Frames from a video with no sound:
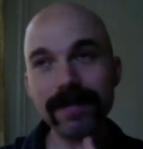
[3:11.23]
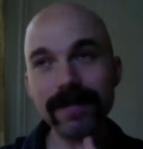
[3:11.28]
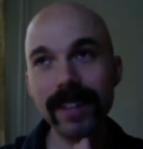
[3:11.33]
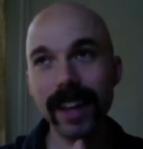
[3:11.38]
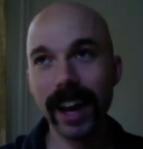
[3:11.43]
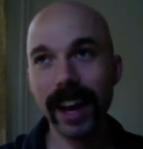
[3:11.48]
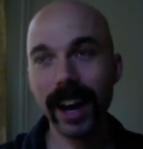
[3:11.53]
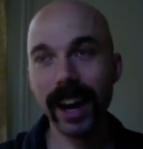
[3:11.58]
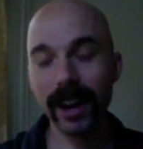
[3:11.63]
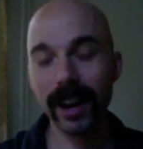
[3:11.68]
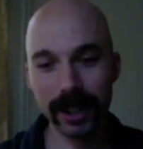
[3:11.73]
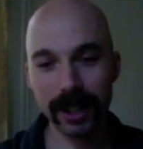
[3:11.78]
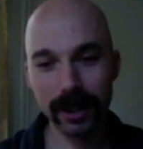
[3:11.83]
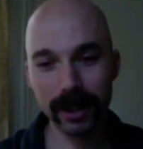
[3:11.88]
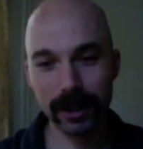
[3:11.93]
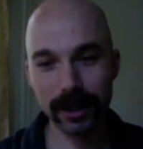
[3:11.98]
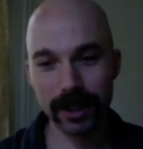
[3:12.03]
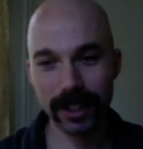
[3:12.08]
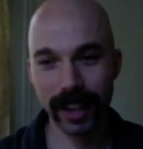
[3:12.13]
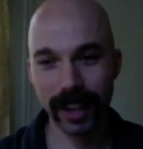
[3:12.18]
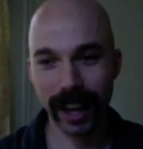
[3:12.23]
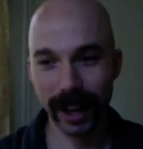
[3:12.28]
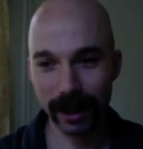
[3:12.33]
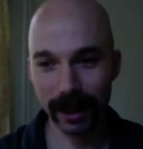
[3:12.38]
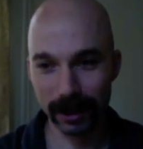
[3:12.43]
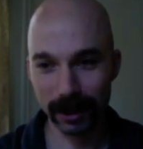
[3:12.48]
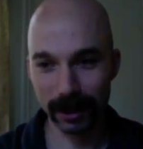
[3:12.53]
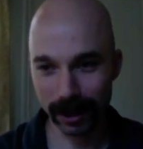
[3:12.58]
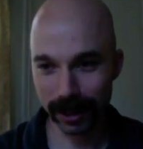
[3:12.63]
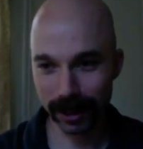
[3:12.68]
to use
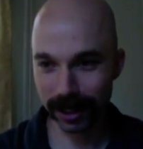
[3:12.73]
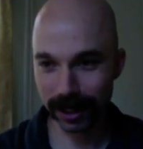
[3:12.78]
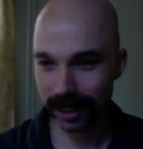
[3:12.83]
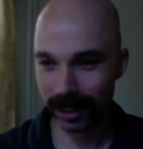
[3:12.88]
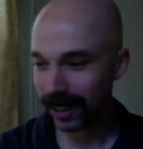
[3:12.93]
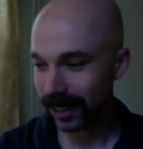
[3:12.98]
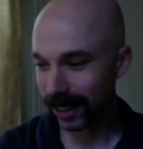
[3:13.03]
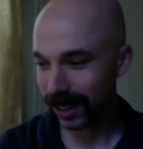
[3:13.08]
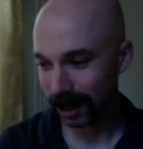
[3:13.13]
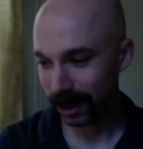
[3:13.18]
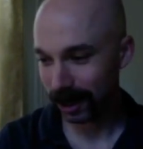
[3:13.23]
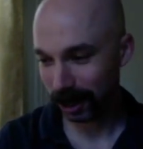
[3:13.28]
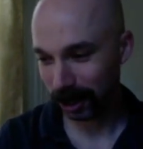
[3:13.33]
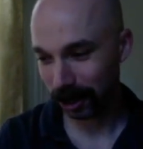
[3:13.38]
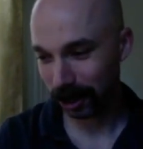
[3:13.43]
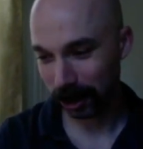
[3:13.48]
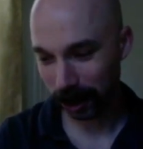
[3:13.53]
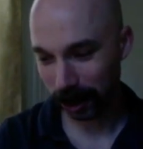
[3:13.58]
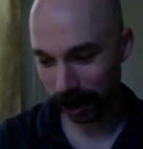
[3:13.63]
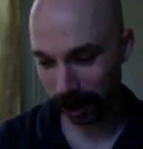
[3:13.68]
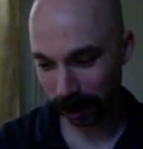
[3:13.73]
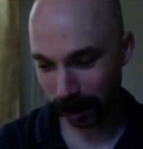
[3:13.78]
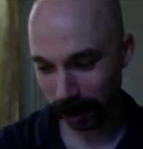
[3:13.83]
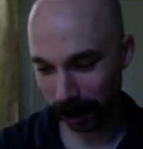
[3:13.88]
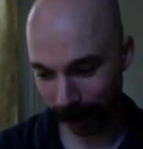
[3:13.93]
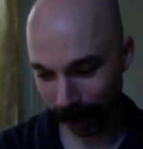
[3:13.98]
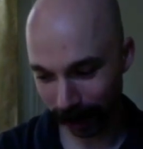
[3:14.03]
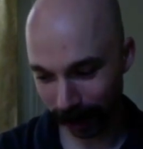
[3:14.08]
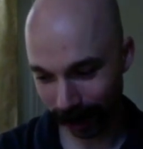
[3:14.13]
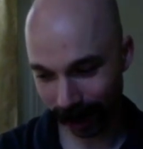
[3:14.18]
sound to learn
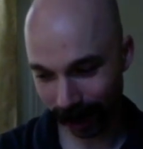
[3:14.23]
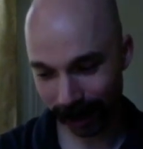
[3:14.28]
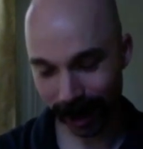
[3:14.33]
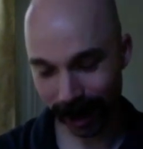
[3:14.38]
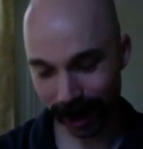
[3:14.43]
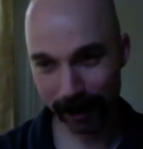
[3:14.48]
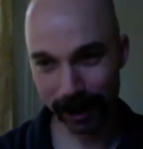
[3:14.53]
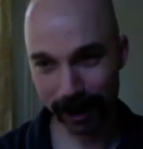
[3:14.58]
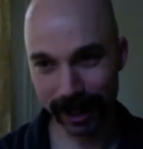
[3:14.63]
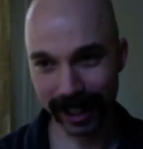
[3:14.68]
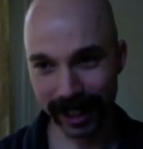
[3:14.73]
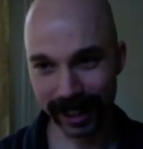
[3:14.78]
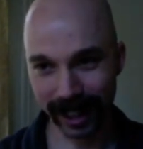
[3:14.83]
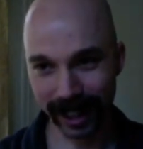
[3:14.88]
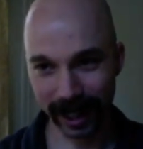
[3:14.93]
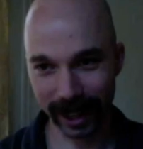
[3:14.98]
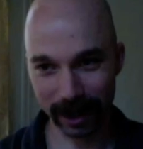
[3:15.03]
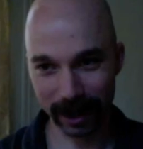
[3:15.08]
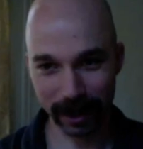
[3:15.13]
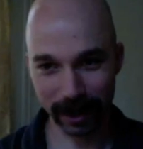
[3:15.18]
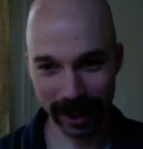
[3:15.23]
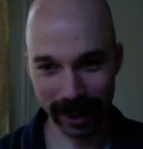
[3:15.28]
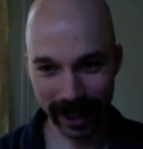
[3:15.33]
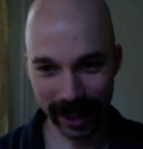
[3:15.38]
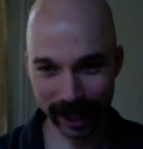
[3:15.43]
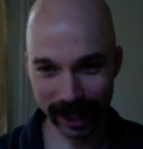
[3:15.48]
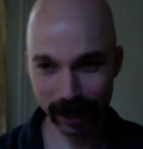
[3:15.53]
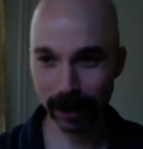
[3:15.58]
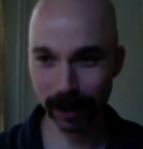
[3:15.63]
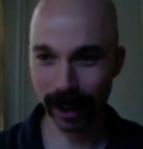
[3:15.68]
about our everyday life.
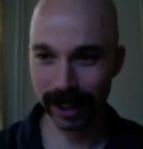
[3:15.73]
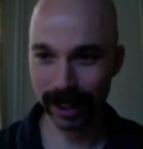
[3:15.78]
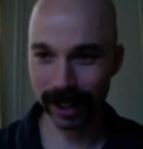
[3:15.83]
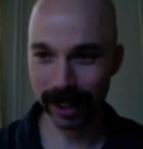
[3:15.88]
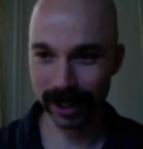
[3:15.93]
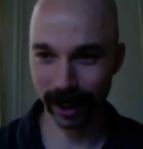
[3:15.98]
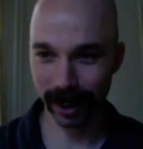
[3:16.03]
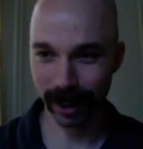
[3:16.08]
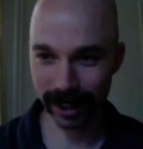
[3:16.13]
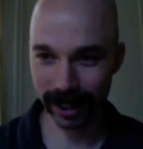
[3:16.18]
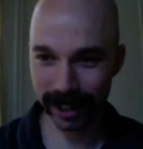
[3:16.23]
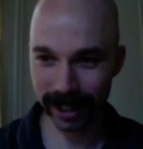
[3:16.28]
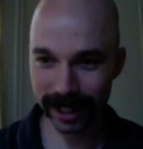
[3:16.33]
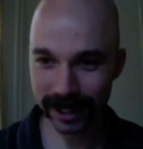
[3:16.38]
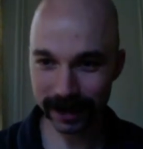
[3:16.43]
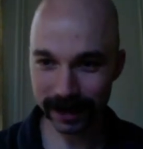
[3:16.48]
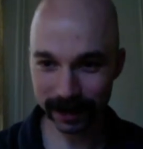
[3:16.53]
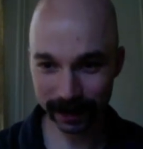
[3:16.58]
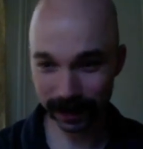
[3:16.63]
That's where I started,